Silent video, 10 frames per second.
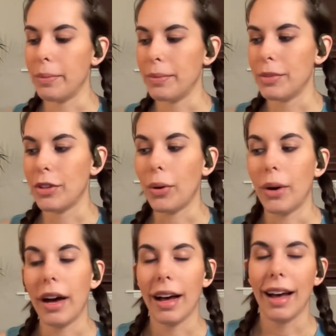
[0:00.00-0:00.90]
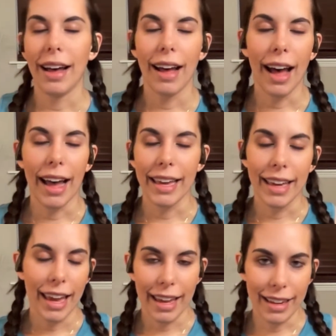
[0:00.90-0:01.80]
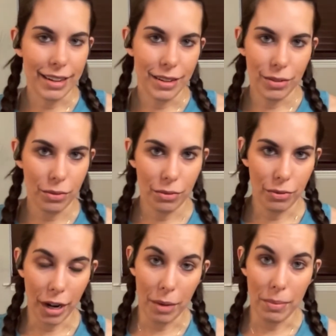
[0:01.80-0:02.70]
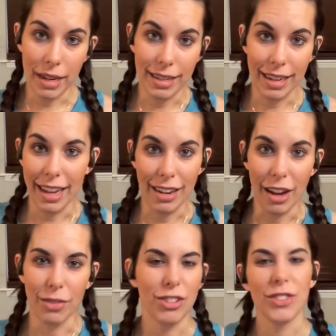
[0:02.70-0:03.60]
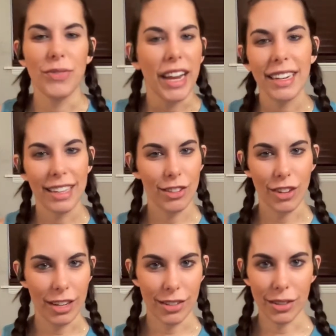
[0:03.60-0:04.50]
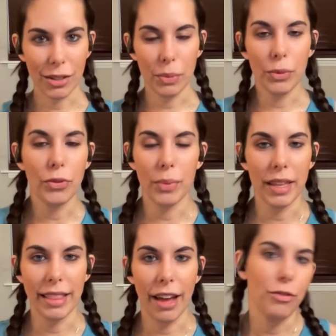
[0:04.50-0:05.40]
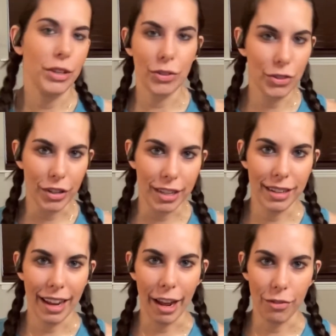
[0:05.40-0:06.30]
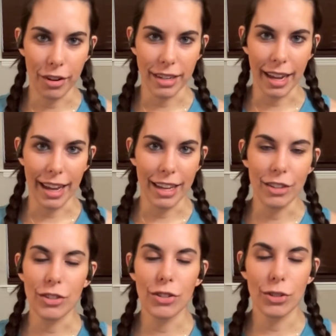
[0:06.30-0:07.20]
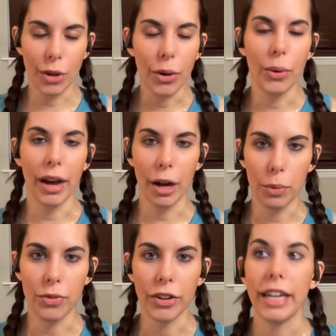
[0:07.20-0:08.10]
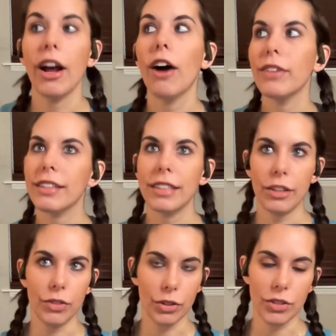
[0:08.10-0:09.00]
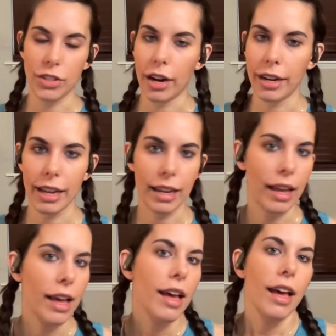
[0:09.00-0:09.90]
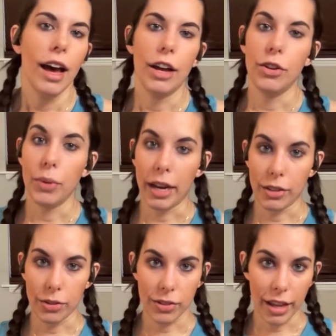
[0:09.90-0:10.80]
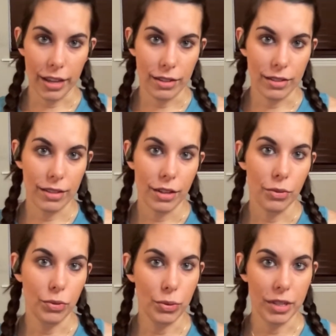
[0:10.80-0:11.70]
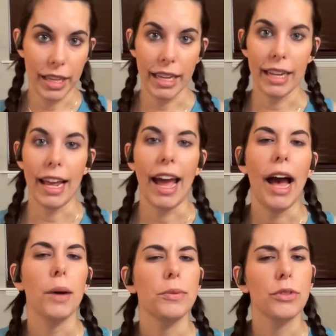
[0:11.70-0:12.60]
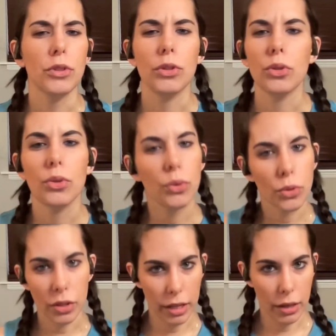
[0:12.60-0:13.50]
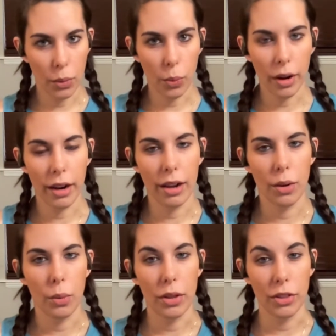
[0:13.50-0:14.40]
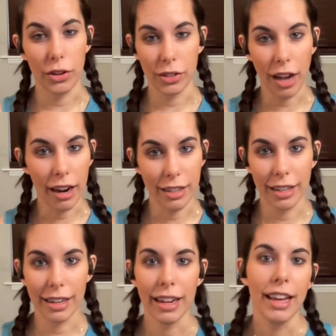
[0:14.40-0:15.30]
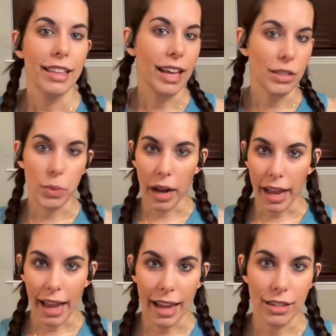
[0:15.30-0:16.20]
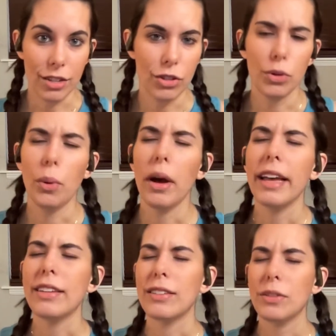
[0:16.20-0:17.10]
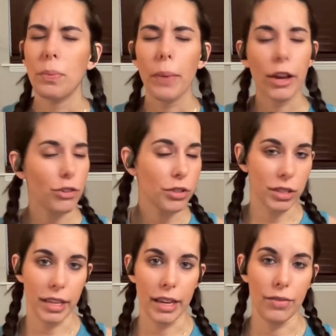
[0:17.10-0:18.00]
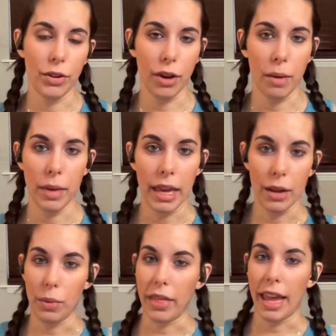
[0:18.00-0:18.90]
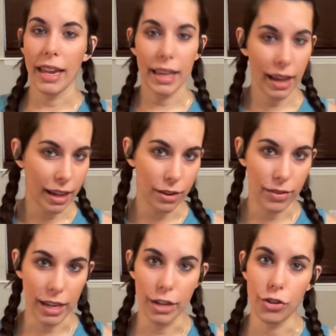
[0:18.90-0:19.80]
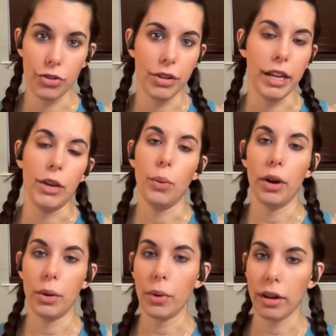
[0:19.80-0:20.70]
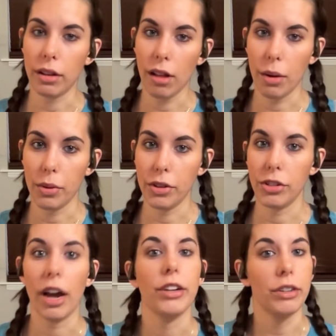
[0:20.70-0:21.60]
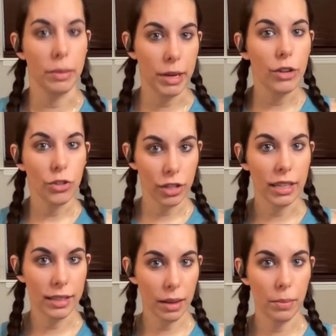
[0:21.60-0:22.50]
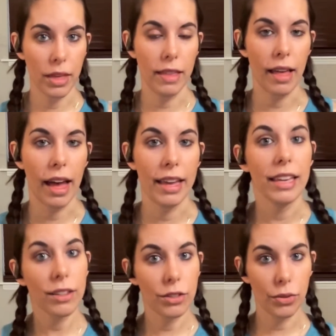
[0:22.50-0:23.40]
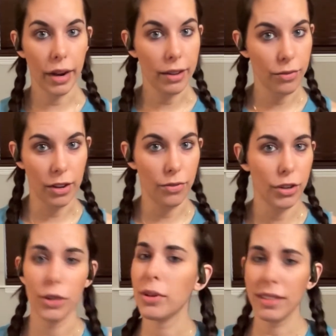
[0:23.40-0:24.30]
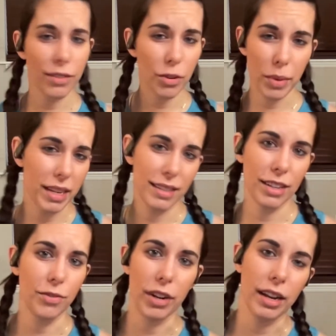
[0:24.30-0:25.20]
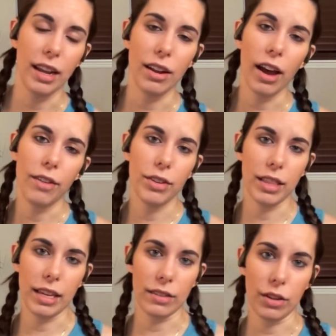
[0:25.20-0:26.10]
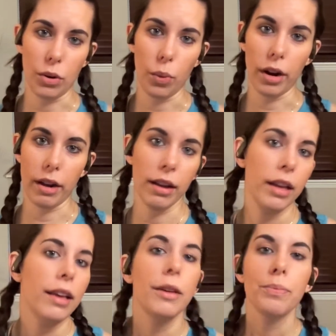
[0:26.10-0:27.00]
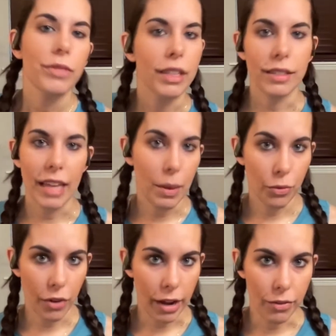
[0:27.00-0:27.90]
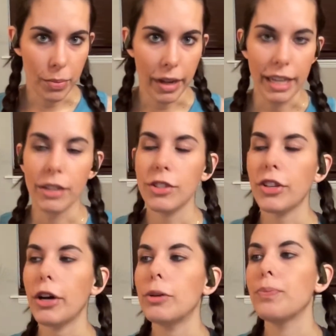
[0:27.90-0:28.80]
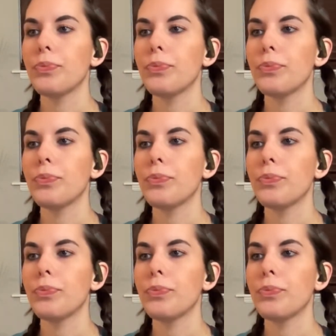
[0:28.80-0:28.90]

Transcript: So I can't recommend it enough. Just finding gentle movement that feels good every day is so helpful. And obviously, if you're starting a new exercise routine, absolutely work with your doctor. That's what I had to do, especially if you're coming in with any kind of an injury. You want to work along with your doctor and make sure it's something that is the right fit for you because everybody's different and not everything is going to work the same for everybody. So,